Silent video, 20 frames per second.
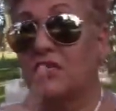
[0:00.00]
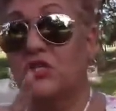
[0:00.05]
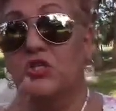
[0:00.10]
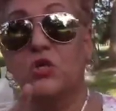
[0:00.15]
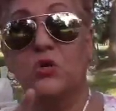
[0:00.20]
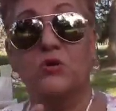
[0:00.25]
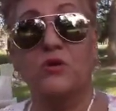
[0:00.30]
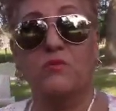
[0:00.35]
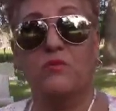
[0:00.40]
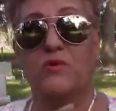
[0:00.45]

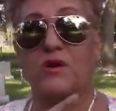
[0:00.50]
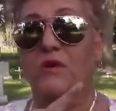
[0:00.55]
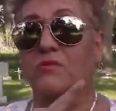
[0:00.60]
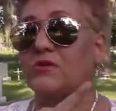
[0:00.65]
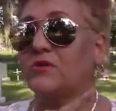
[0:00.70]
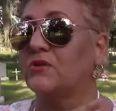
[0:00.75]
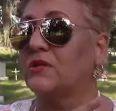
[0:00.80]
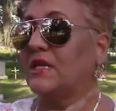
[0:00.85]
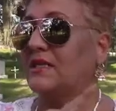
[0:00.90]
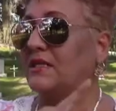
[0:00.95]
showed up when I
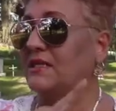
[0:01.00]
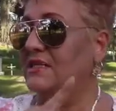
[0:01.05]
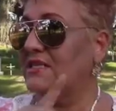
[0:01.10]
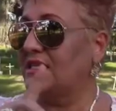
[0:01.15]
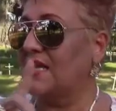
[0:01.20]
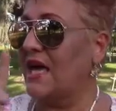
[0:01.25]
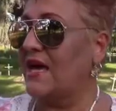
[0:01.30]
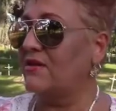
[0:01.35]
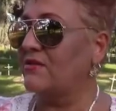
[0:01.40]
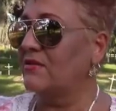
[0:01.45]
was looking at the
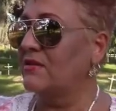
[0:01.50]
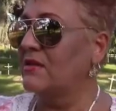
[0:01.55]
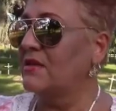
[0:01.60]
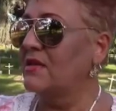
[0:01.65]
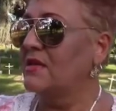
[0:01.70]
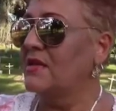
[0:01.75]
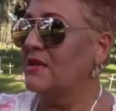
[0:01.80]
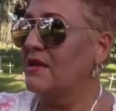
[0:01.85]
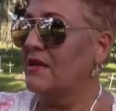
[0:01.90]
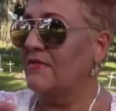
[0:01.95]
saddle,
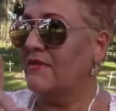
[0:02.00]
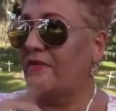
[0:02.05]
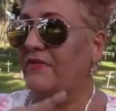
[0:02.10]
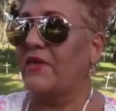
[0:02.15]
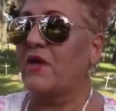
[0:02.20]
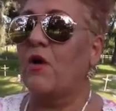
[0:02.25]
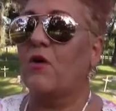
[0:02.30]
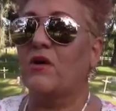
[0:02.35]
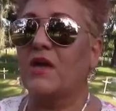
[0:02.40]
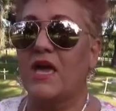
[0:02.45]
that
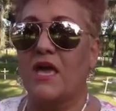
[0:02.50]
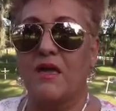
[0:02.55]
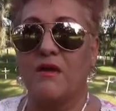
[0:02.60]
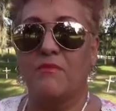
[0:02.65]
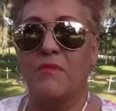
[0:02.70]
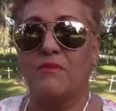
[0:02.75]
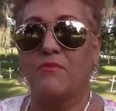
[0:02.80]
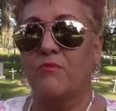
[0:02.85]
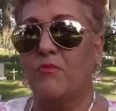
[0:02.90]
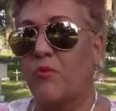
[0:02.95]
they all
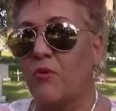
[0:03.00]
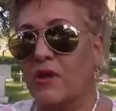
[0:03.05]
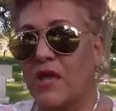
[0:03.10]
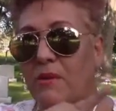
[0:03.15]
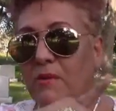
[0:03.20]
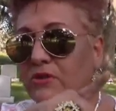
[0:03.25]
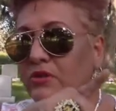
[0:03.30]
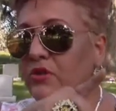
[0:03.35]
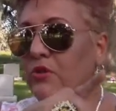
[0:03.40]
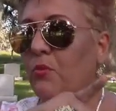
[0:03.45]
came
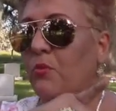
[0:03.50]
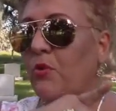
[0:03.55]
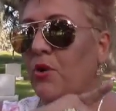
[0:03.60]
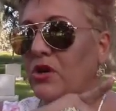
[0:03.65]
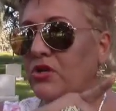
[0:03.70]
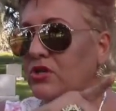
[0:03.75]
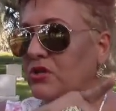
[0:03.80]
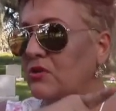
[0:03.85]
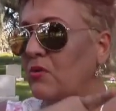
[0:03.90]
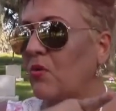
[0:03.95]
under the
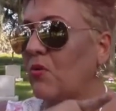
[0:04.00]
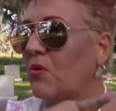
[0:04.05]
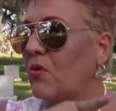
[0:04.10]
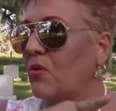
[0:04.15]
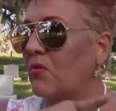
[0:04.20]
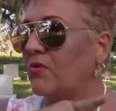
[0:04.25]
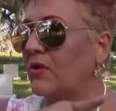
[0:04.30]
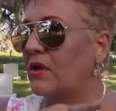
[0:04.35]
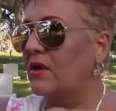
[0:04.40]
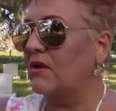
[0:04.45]
brush and they were
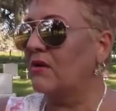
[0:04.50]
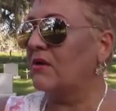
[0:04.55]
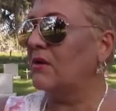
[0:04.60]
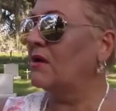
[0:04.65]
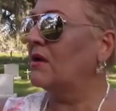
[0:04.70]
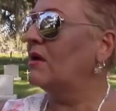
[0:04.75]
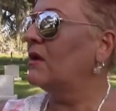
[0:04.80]
over here.